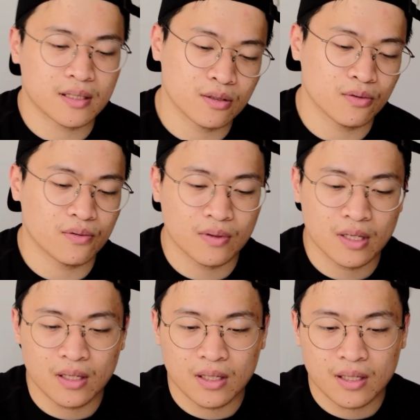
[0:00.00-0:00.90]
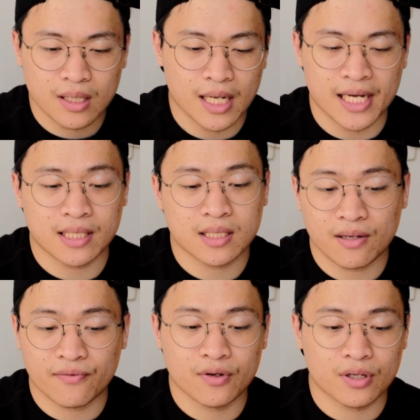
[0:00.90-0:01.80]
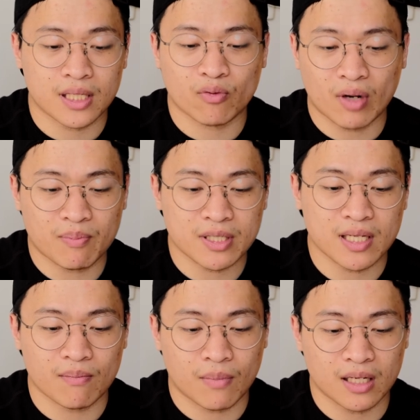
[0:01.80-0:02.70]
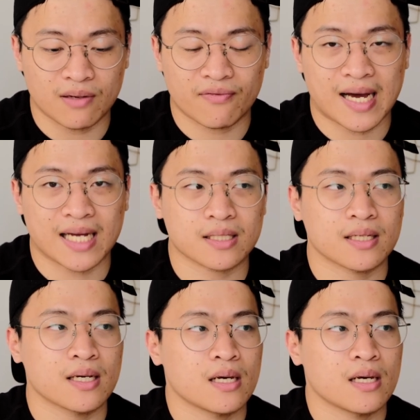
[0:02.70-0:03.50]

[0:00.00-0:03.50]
So guys, if you're at 20% body fat,